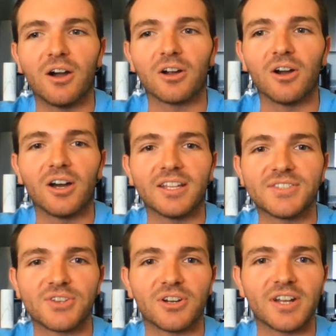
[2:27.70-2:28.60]
our
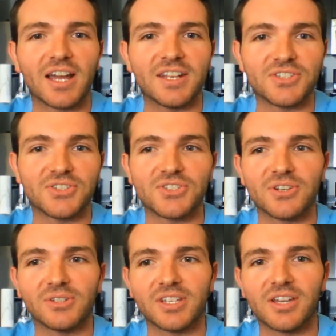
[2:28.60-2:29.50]
audits are not
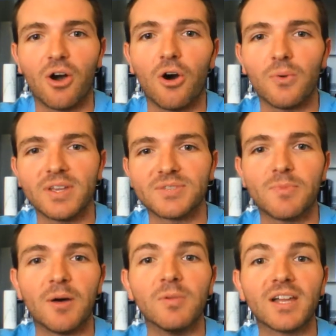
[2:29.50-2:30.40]
necessarily always
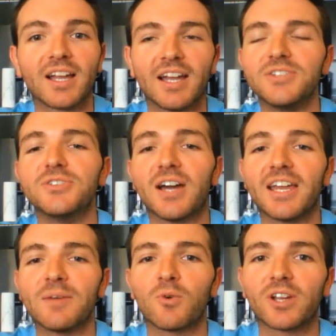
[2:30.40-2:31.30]
public. I
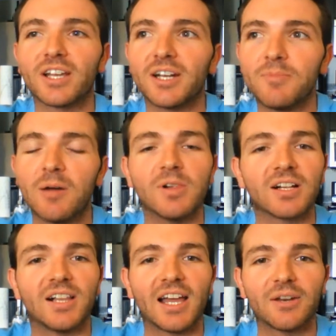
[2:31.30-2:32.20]
am working on a public
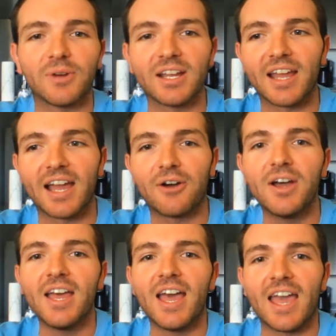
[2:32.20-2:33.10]
client right now,
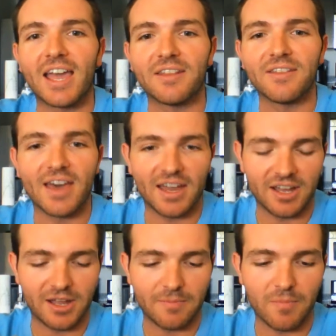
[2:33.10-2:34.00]
and that
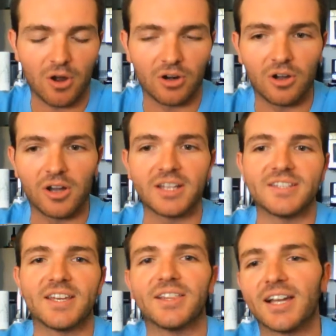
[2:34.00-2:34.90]
our audit
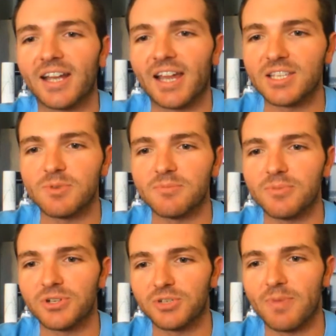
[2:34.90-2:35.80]
deadline has been
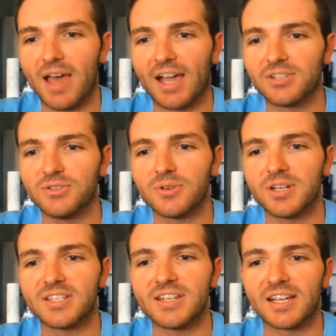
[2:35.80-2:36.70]
pushed back
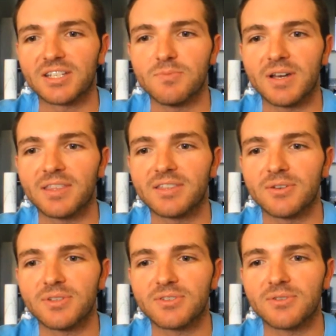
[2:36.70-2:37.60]
to next month.
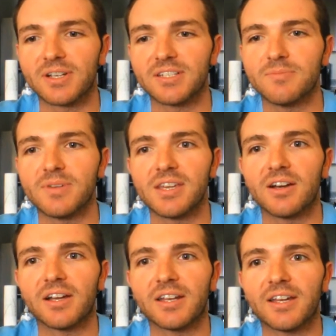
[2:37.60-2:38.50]
So it's going to be
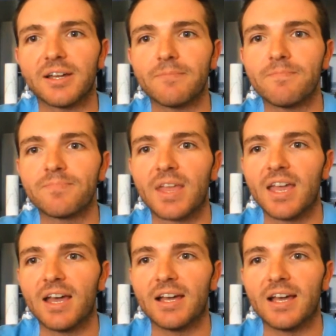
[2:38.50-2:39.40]
on
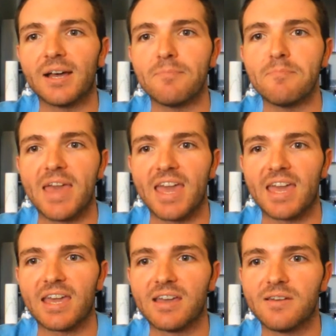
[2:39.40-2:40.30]

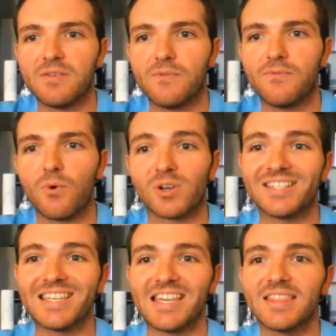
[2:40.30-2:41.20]
May
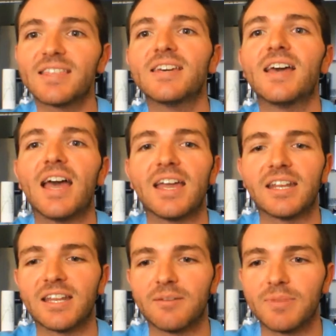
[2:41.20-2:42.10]
14th,
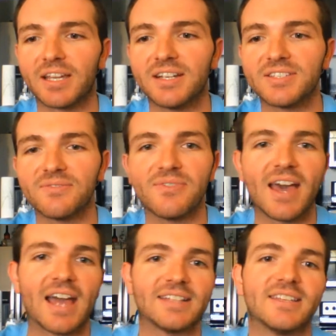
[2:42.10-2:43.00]
and because of
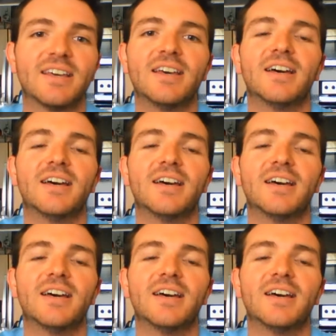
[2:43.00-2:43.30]
that,